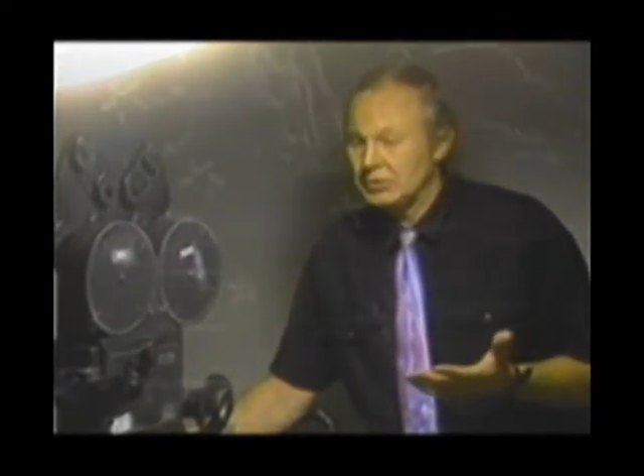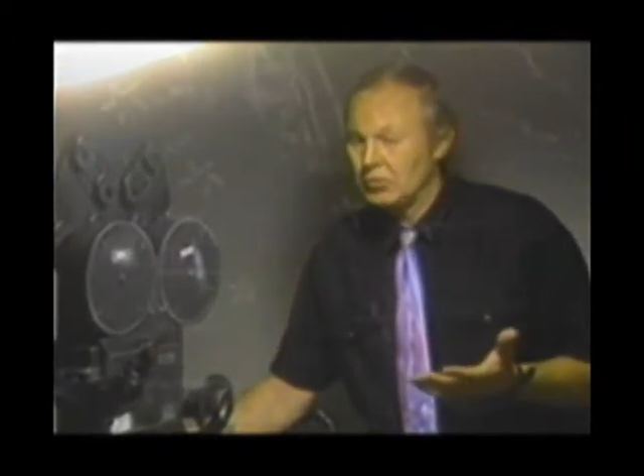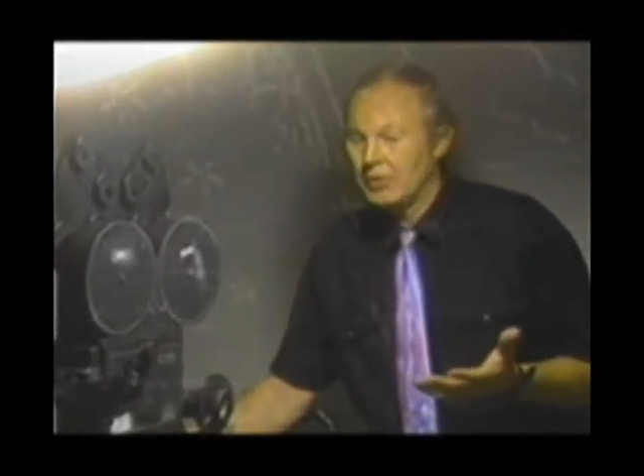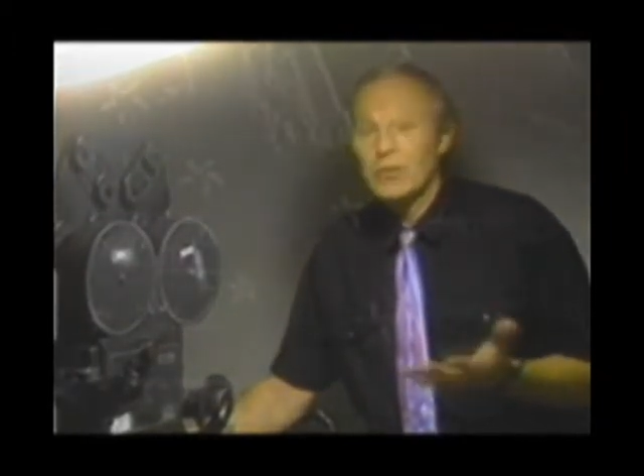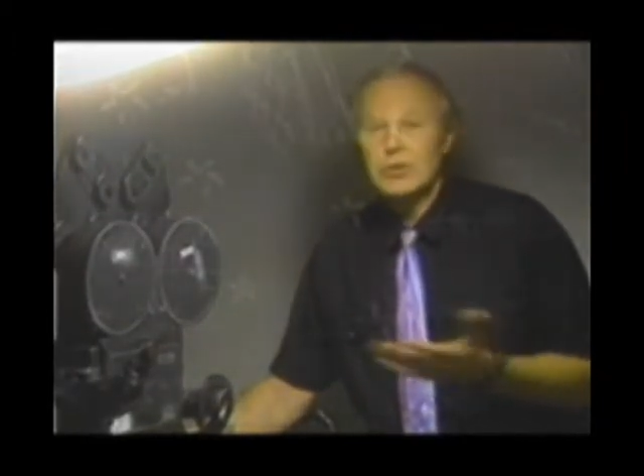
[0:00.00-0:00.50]

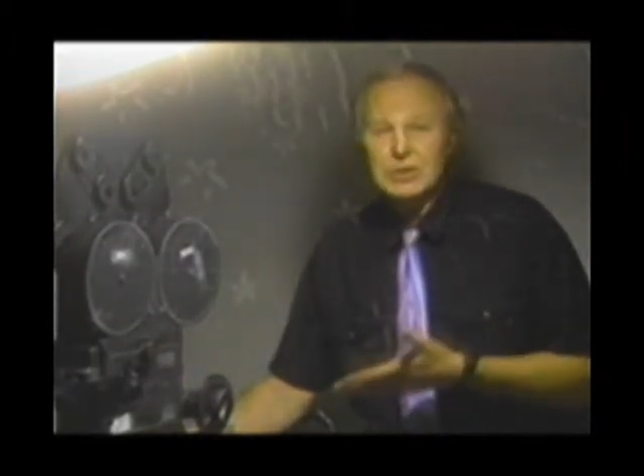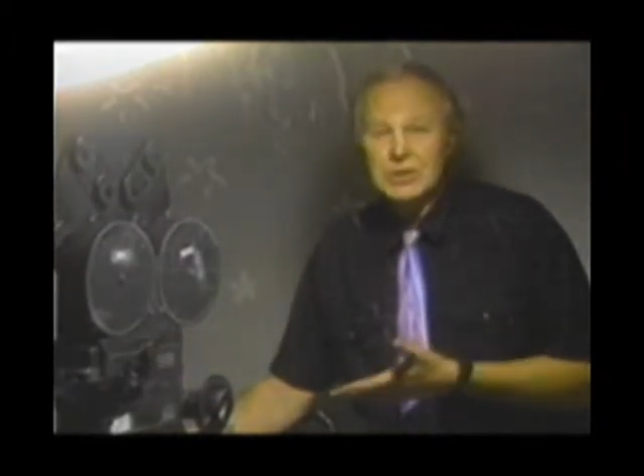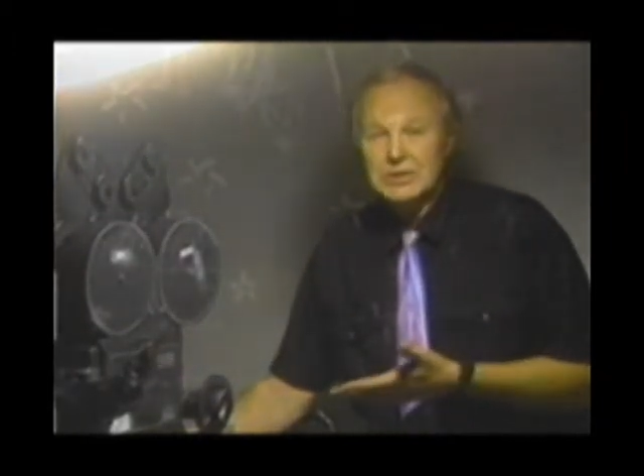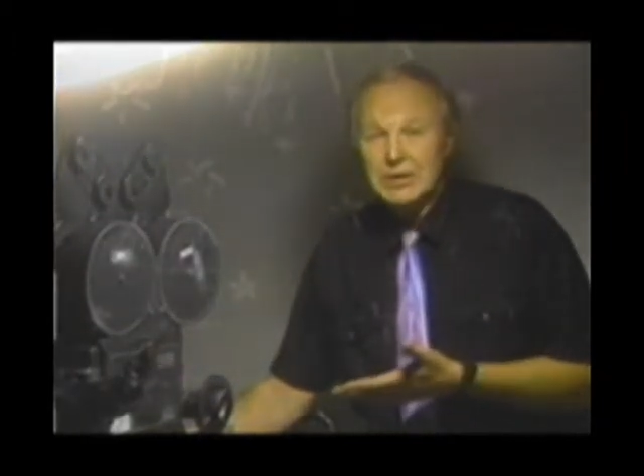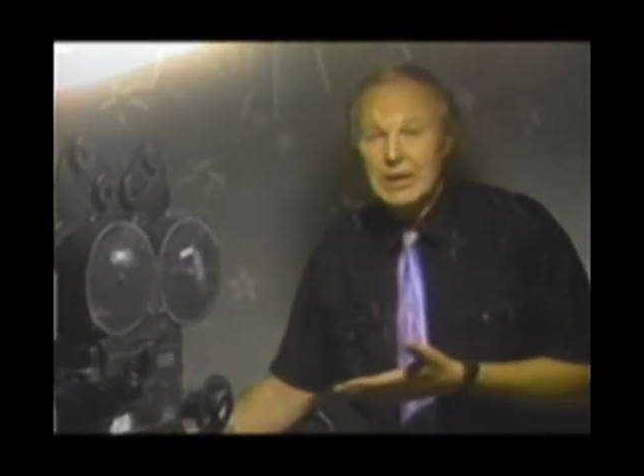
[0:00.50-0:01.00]

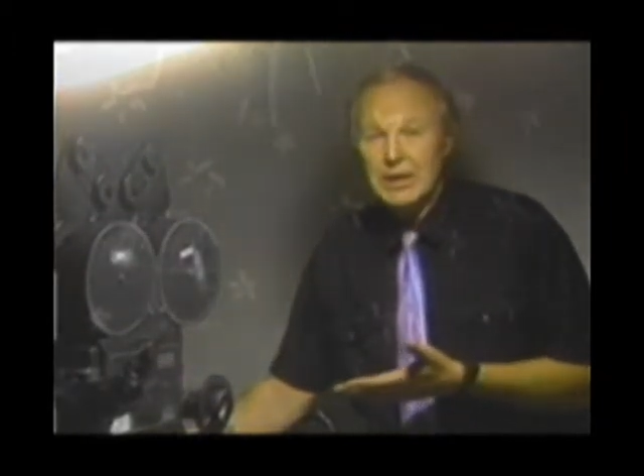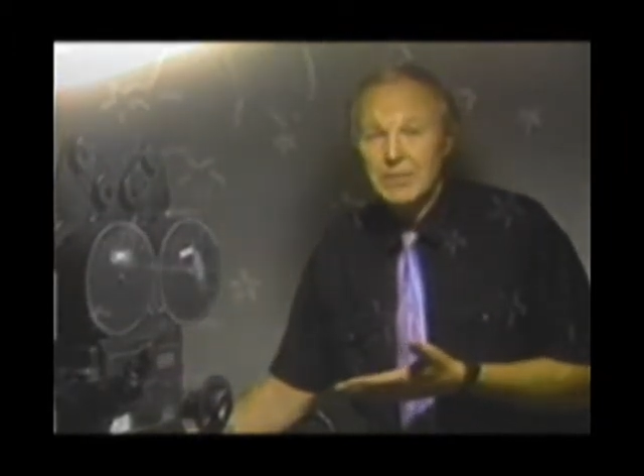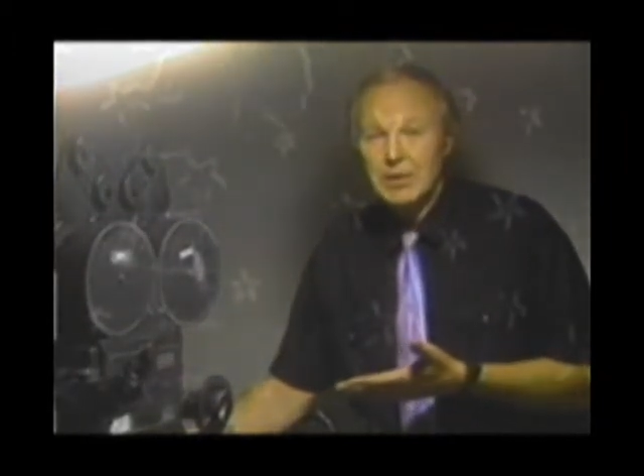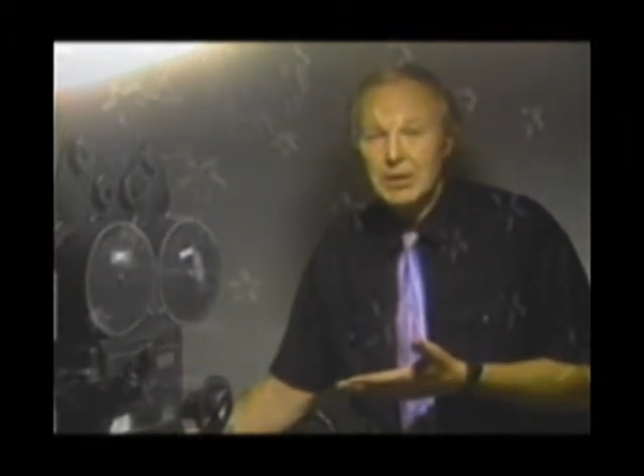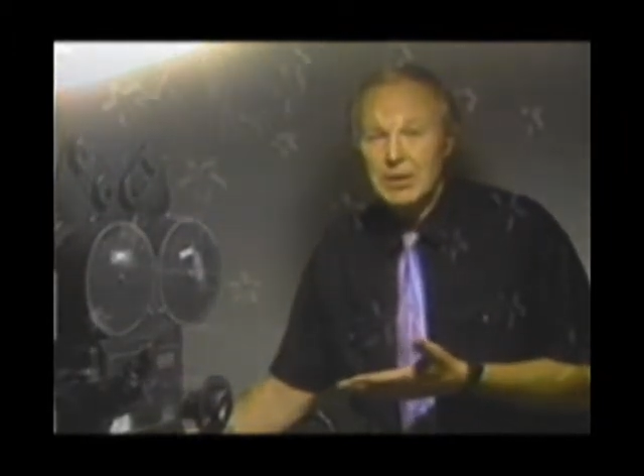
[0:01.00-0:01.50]
reversing
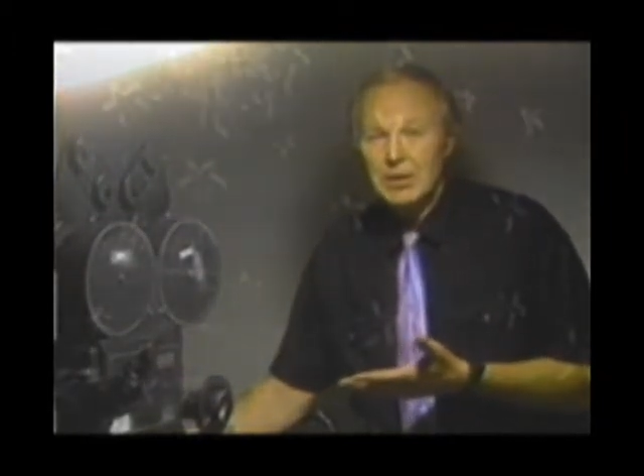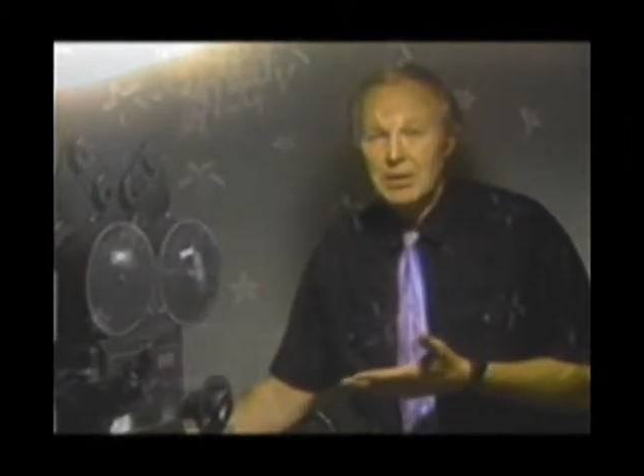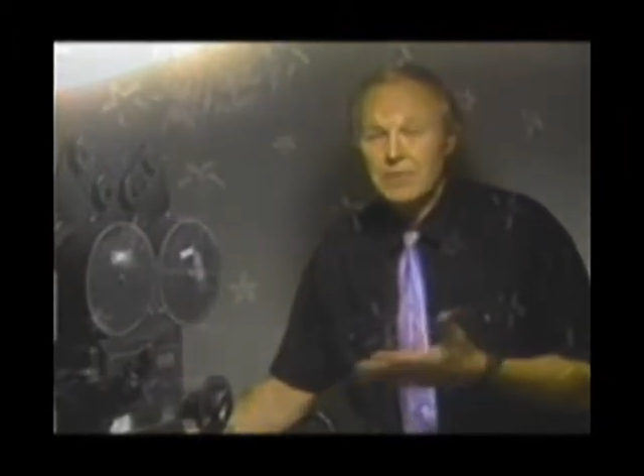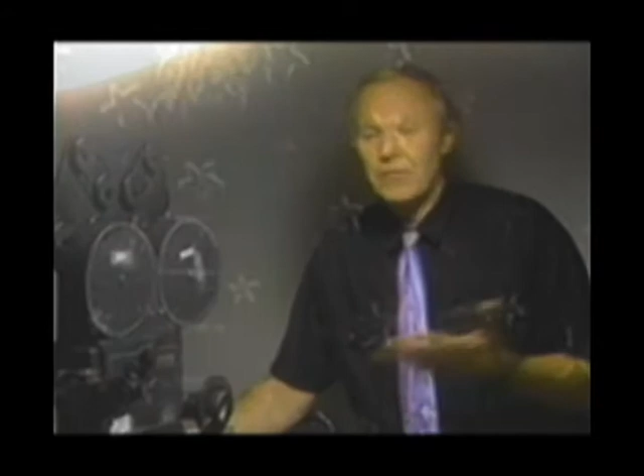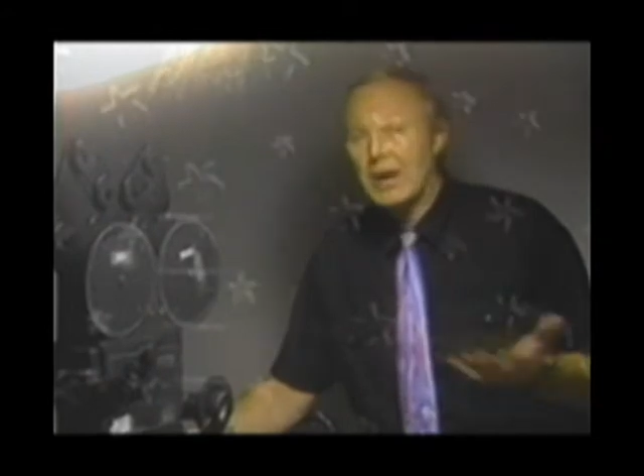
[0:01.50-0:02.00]
time,
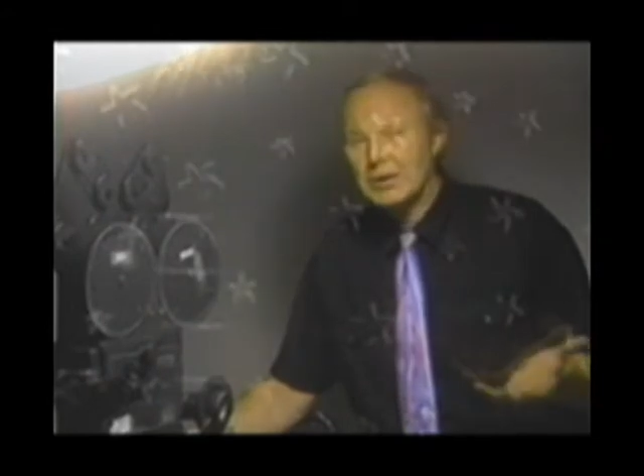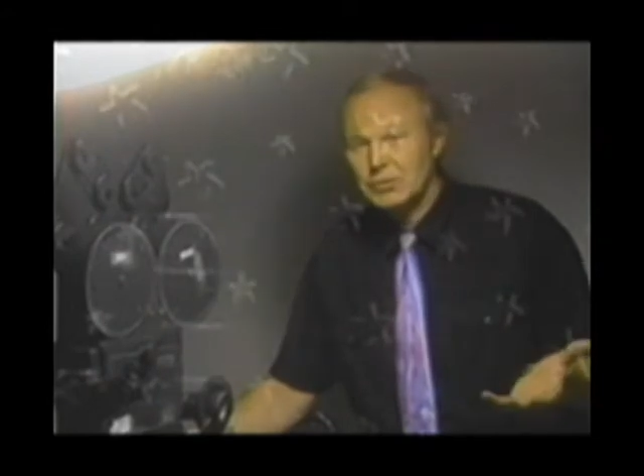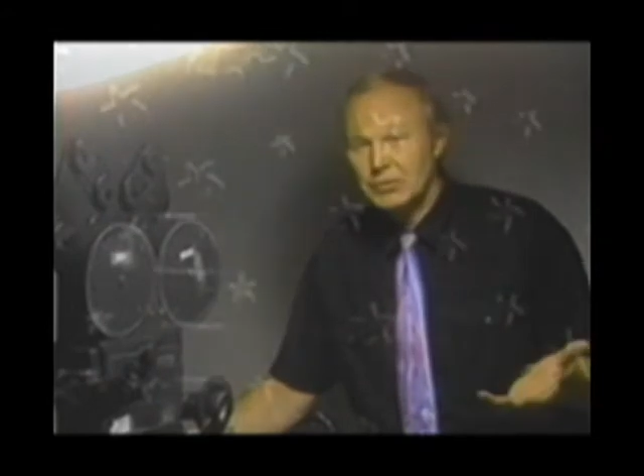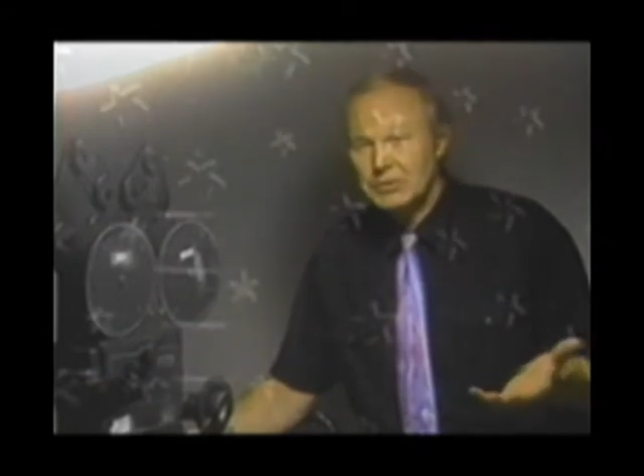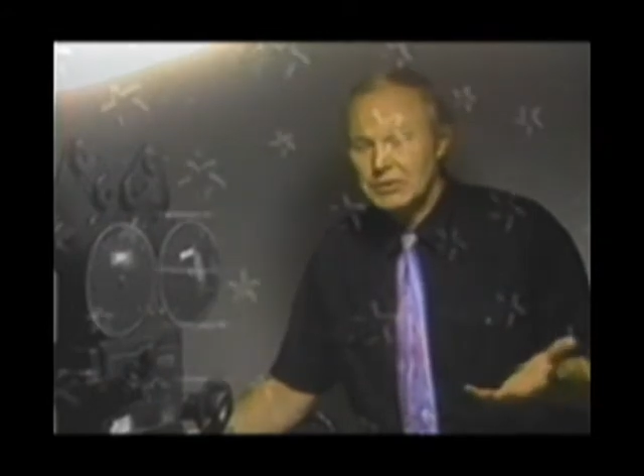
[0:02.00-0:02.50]

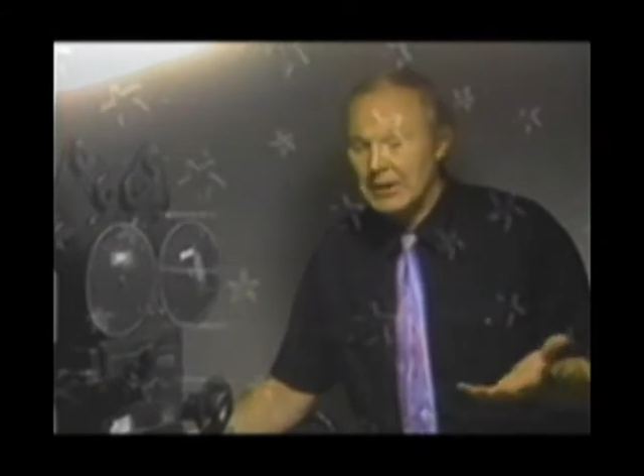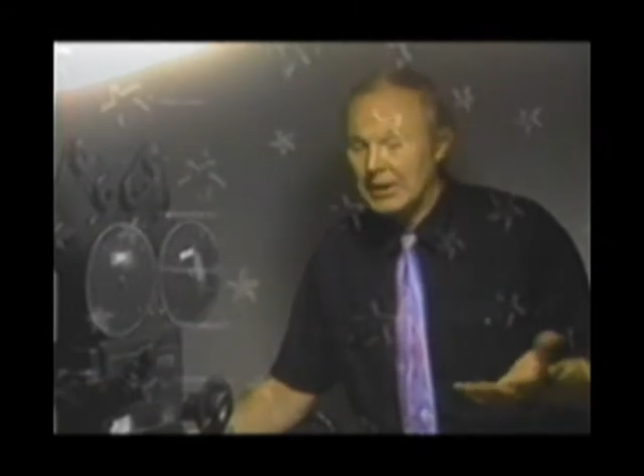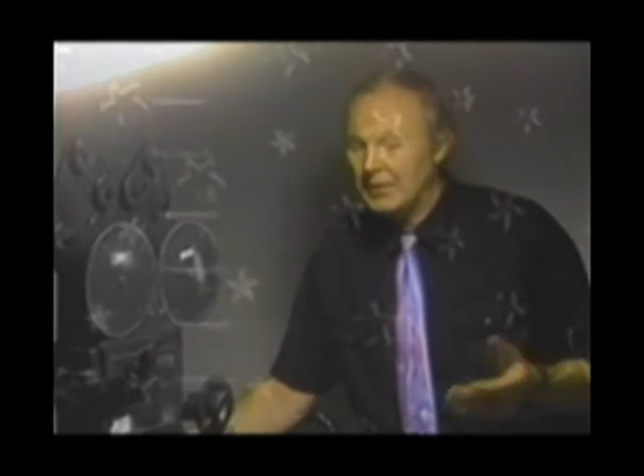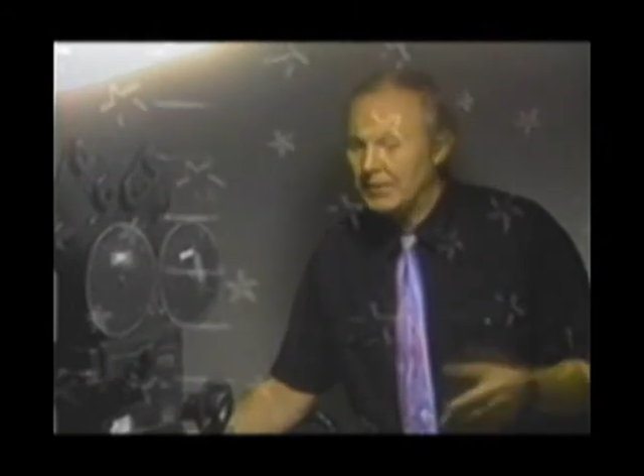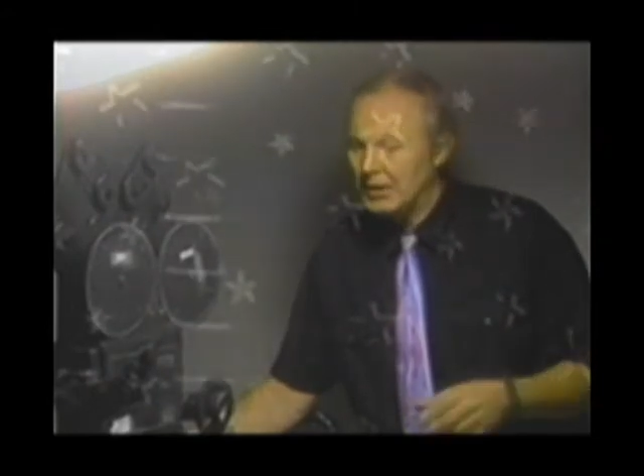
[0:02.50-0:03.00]
fracturing
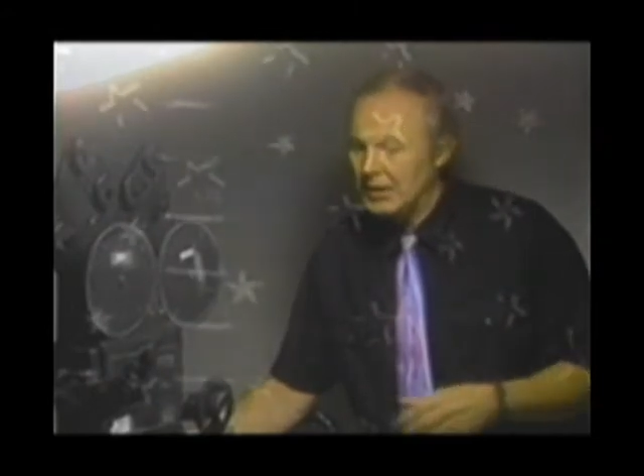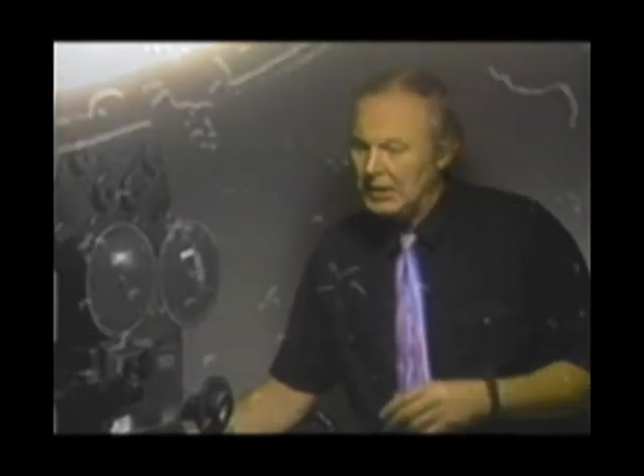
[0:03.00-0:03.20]
time,